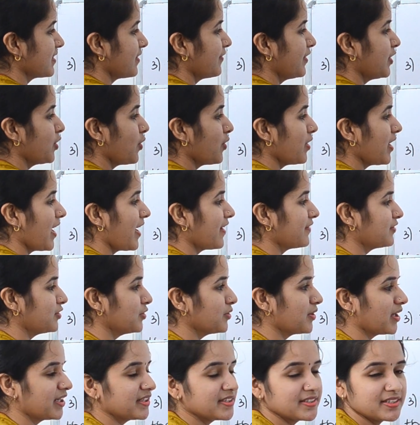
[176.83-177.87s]
we don't have
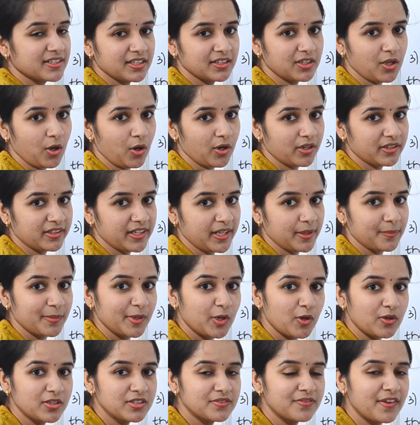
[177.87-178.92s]
to consider the odd day
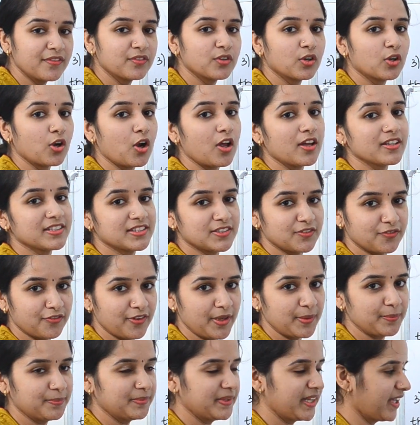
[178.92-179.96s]
because we have crossed
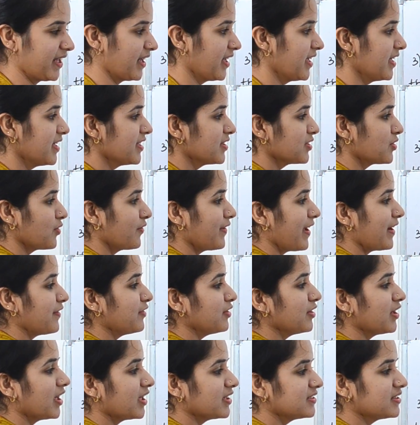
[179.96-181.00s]
Feb there. So we have
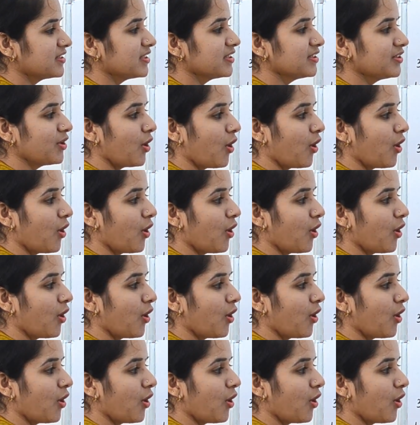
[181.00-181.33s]
to consider the